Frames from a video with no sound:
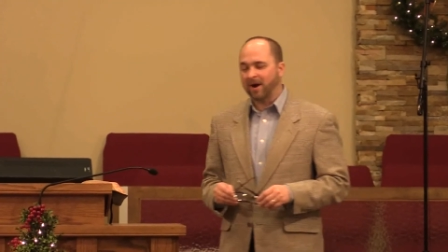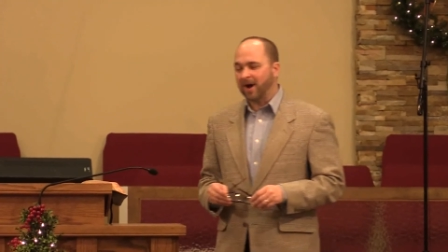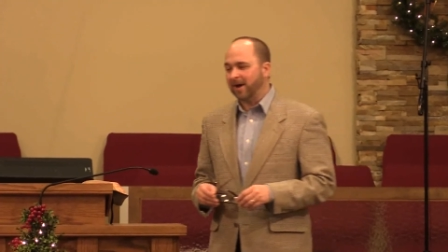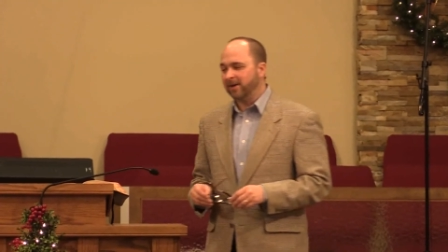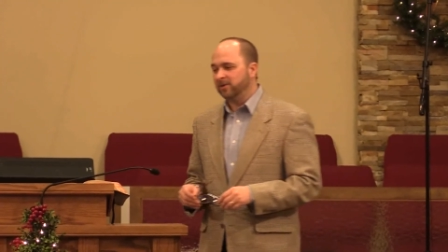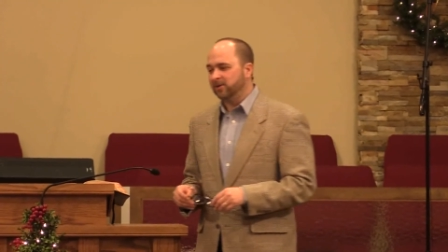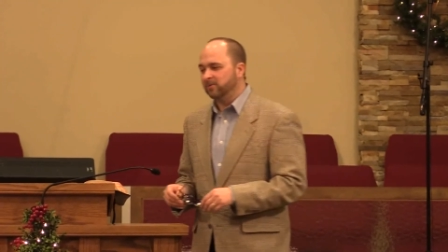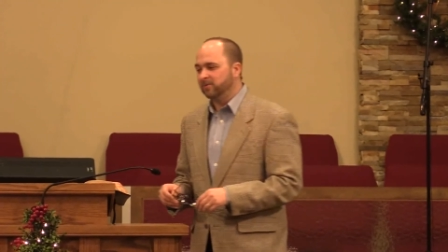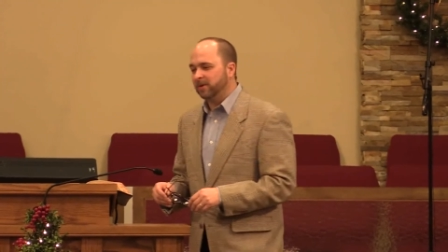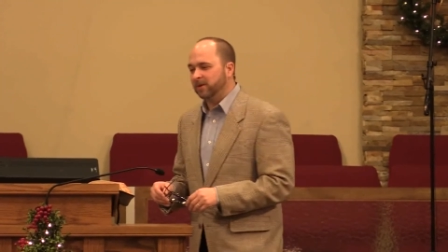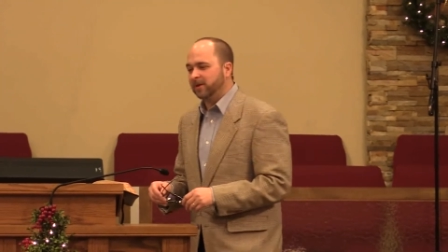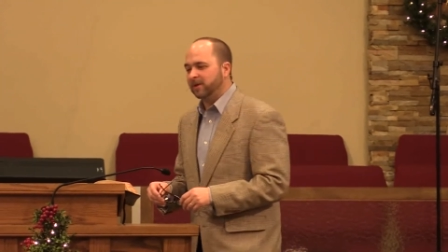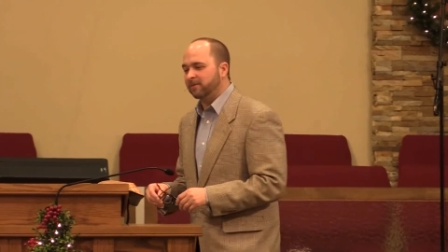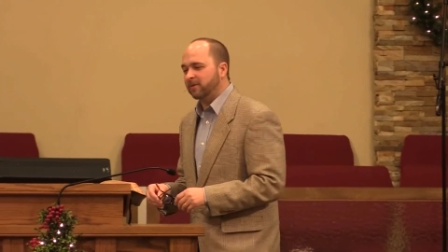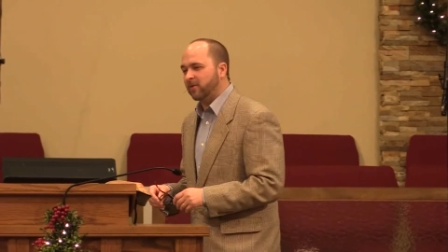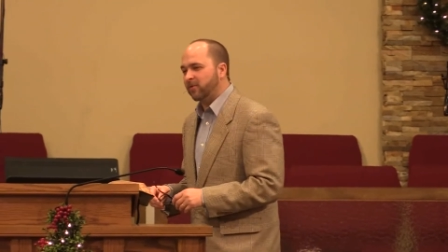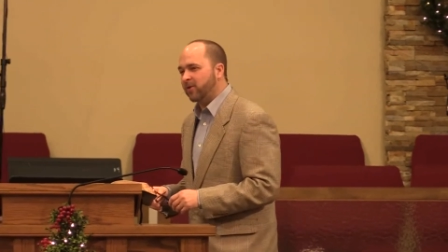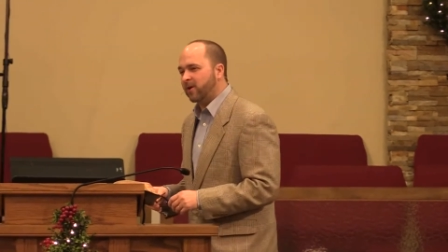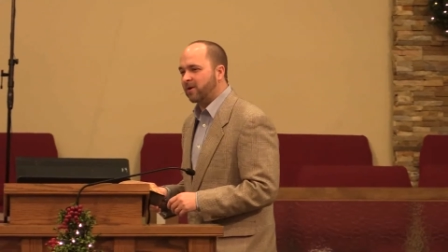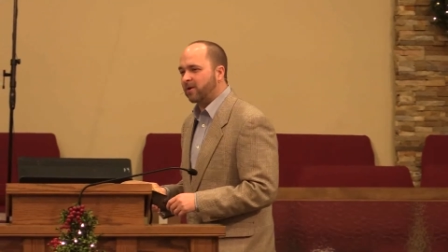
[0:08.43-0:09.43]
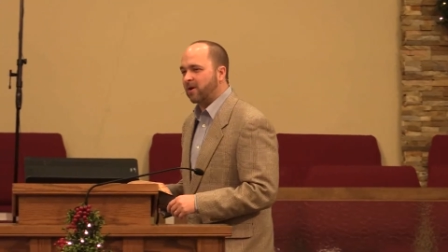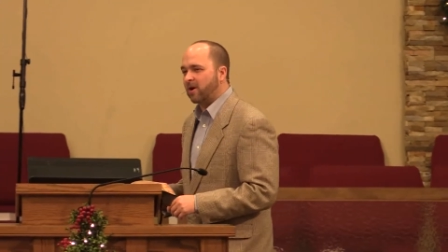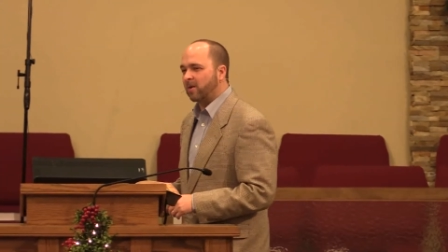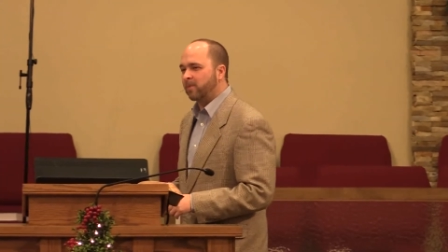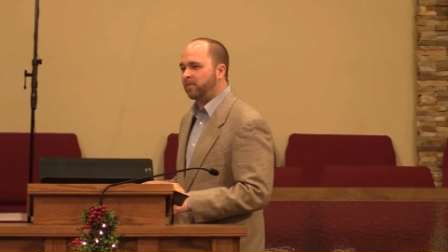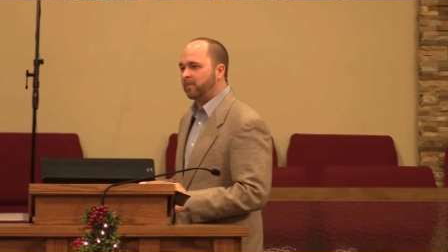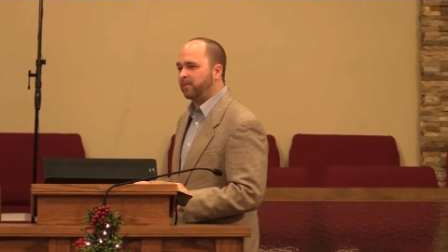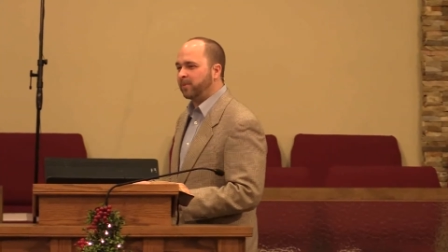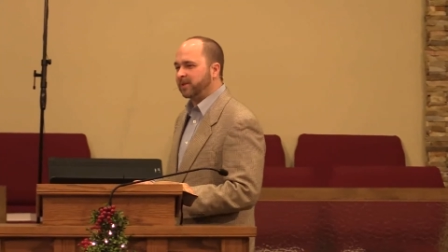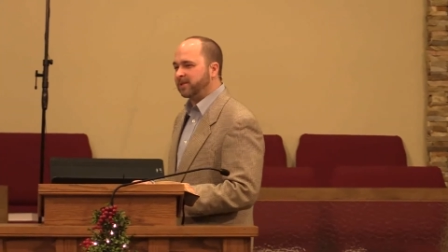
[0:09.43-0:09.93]
I do believe that there are
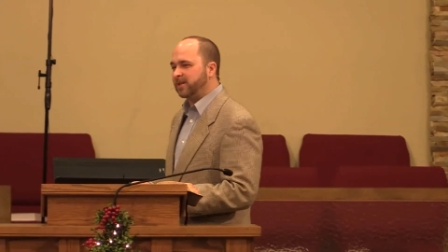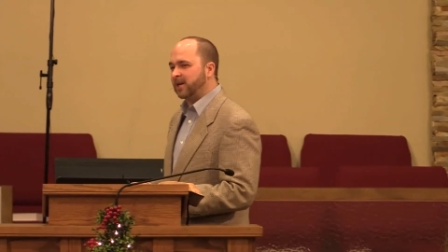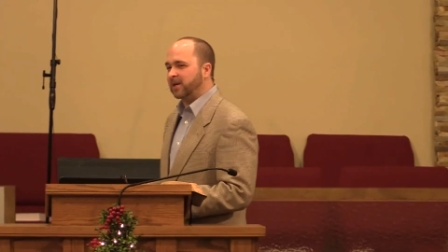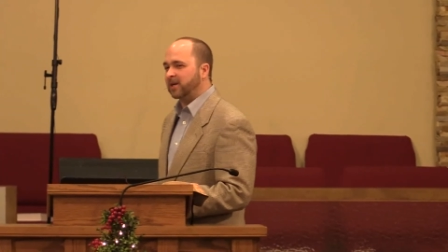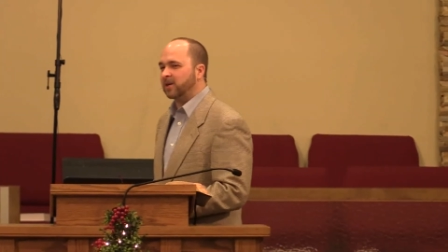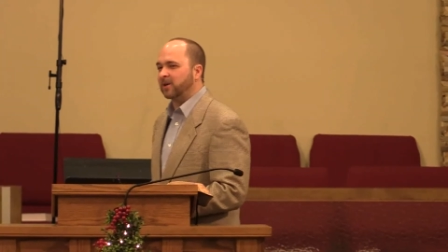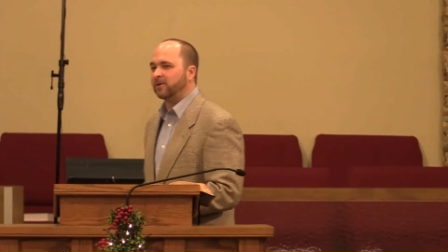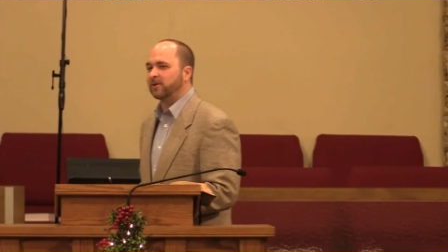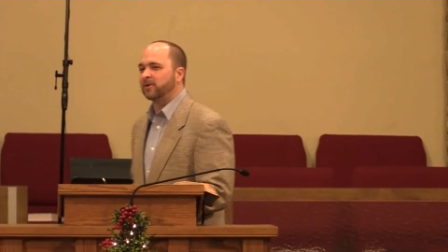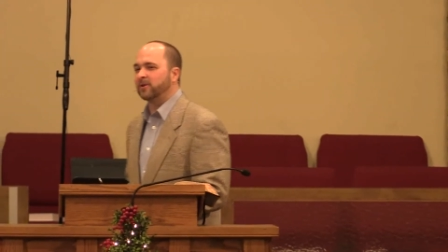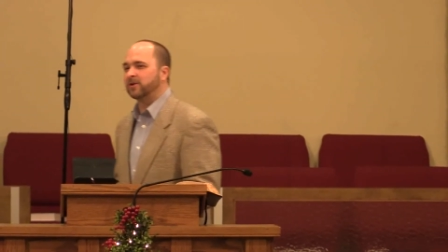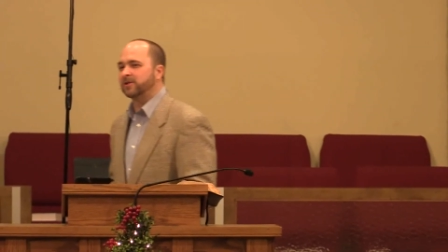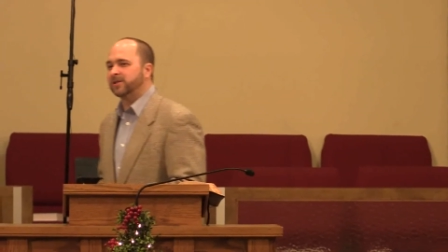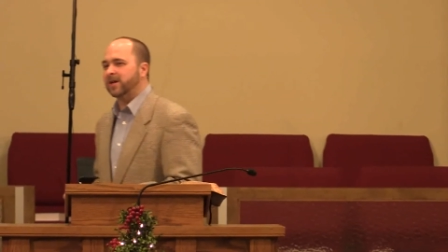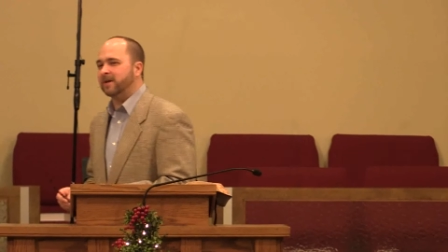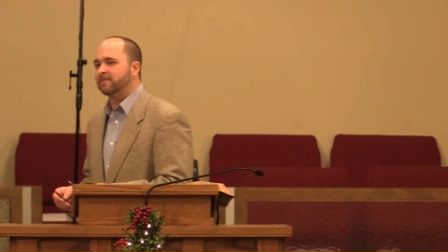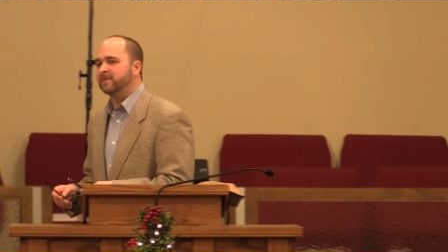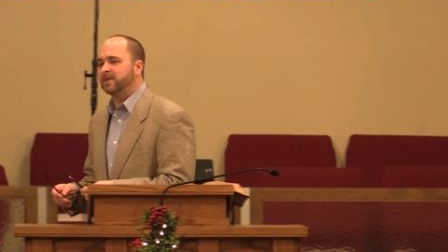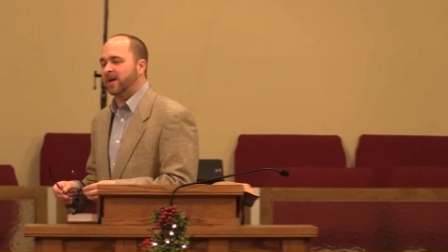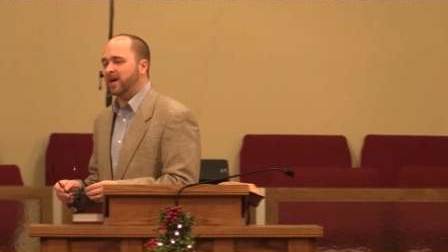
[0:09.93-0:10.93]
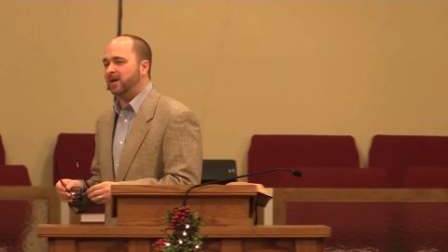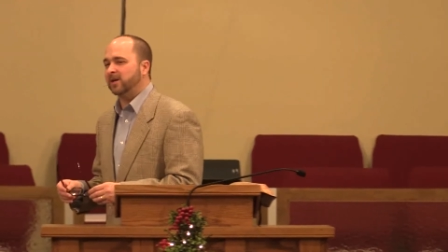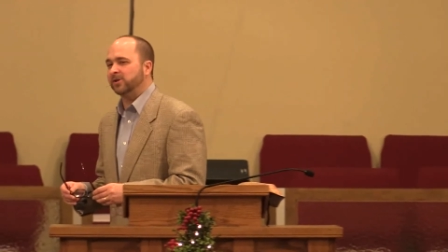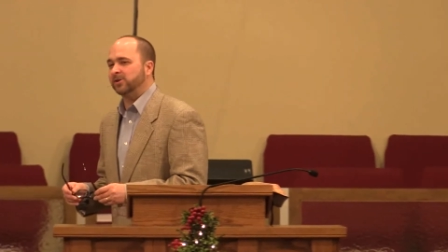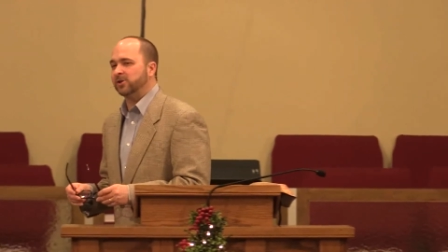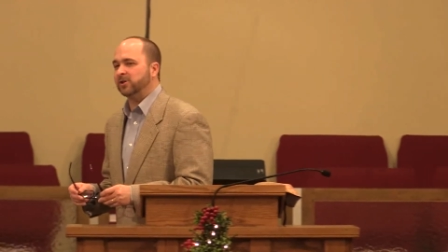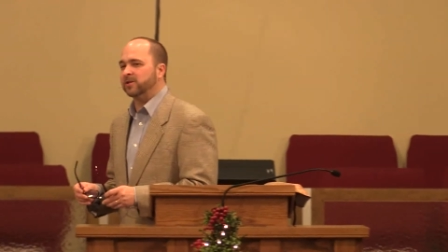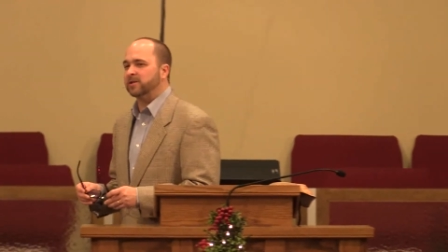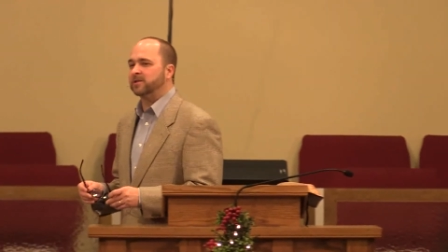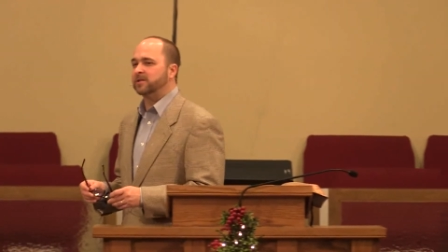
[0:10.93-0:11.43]
particular
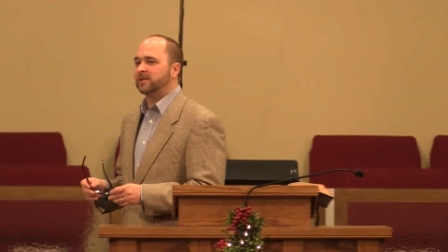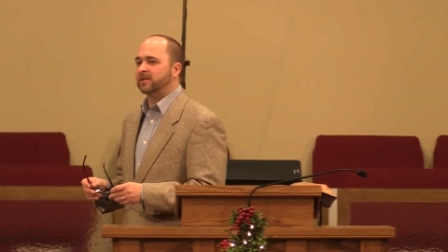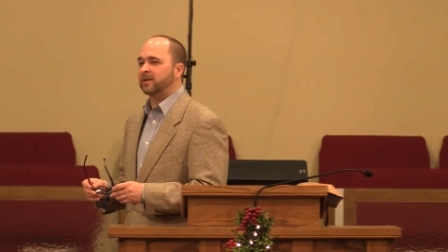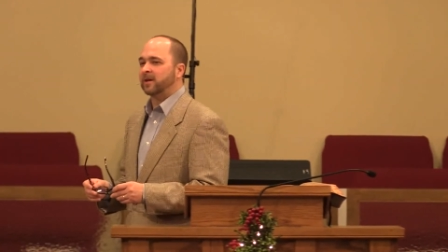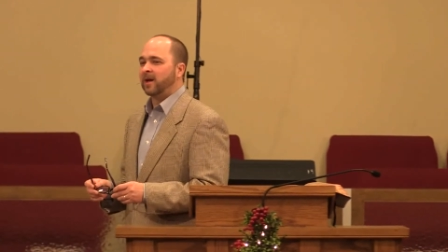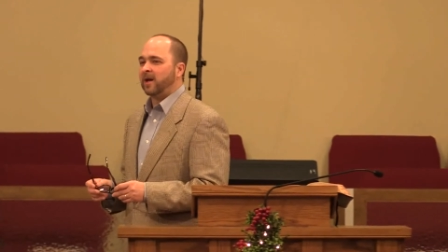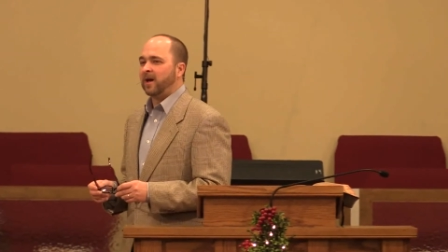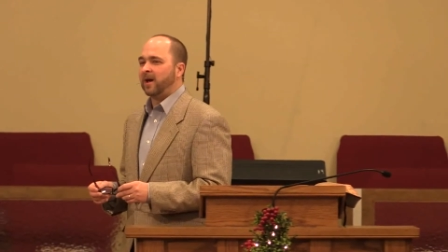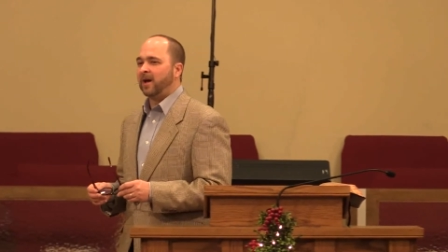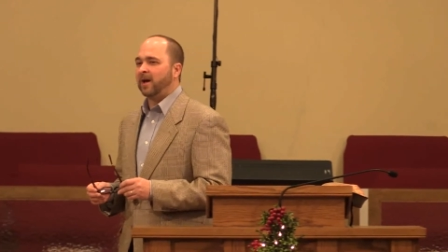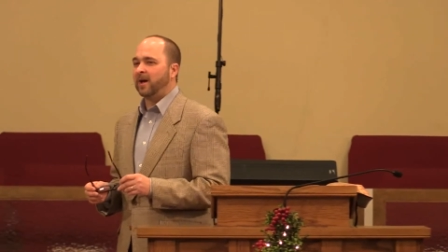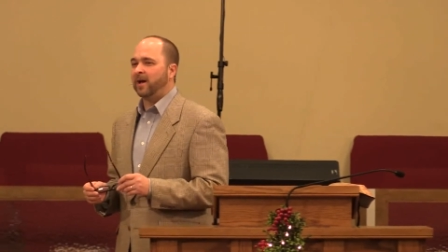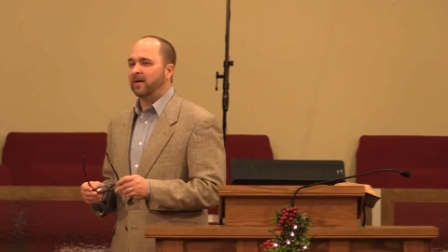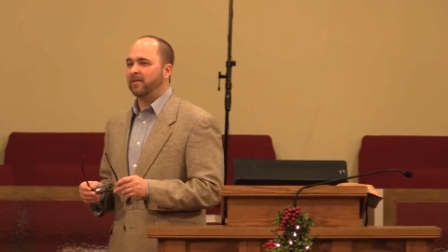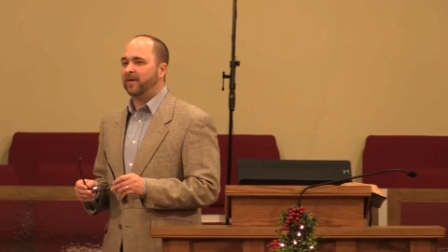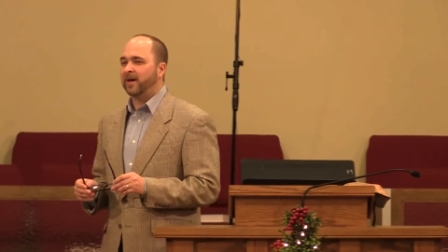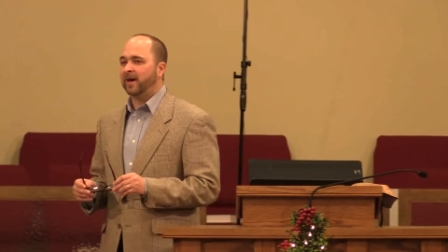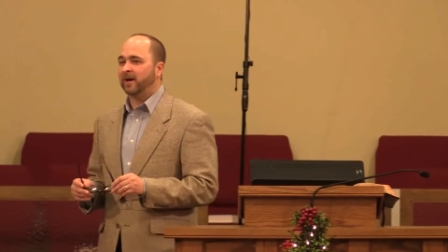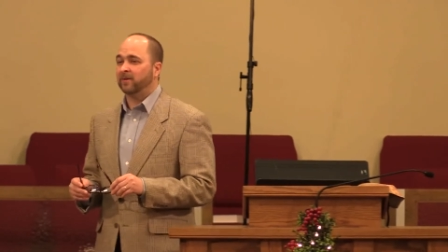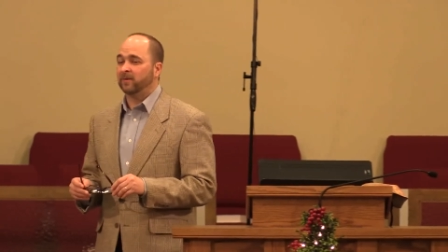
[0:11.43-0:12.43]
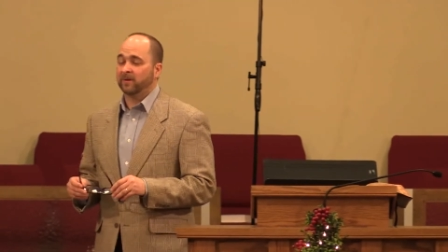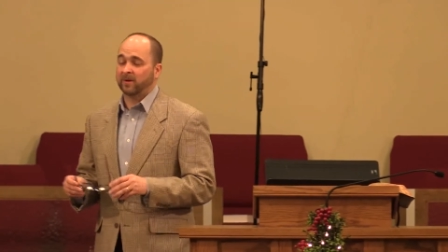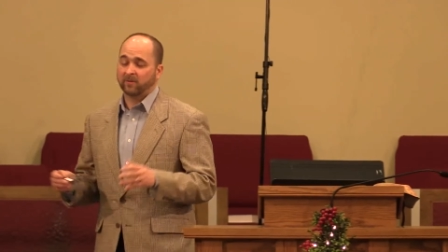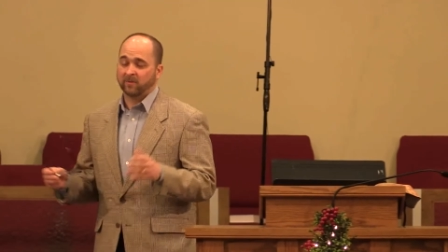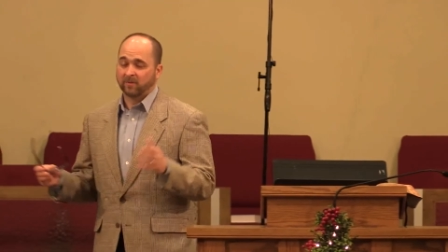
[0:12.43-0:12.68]
temptations uh, that